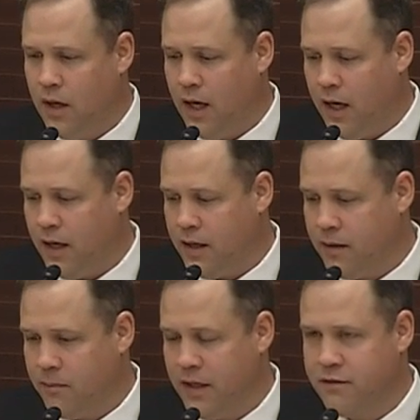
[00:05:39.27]
uh,
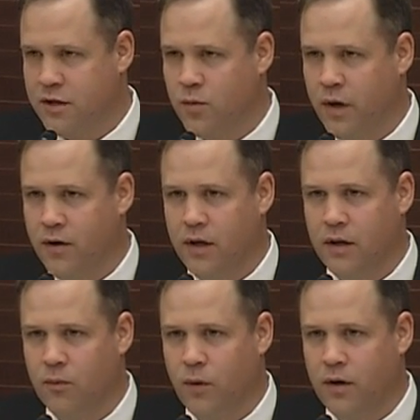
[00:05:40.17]
it leaves us
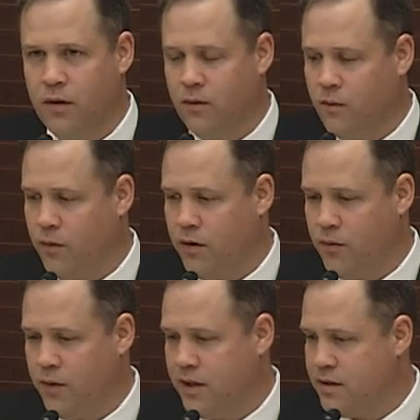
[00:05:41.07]
wondering what are, what are the
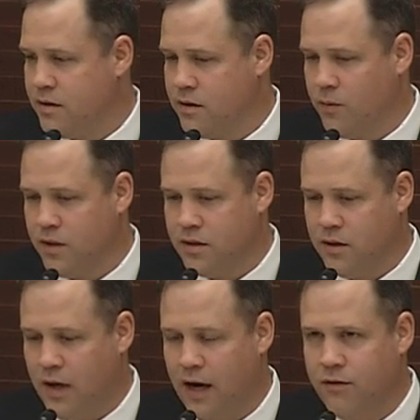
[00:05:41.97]
reasons that we
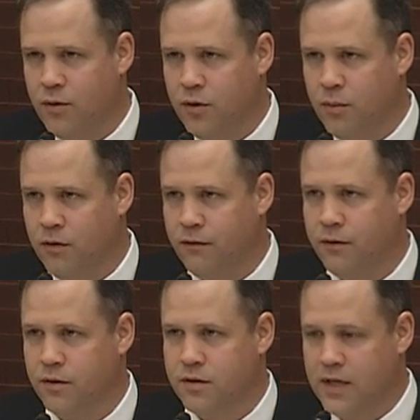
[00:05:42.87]
still have the renewable
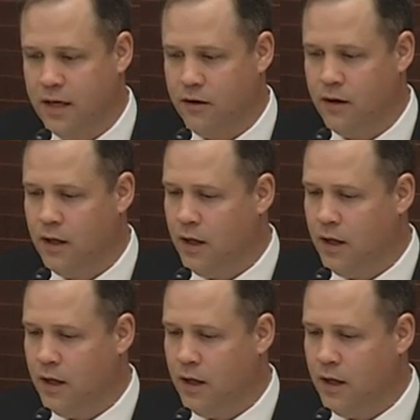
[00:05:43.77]
fuel standard.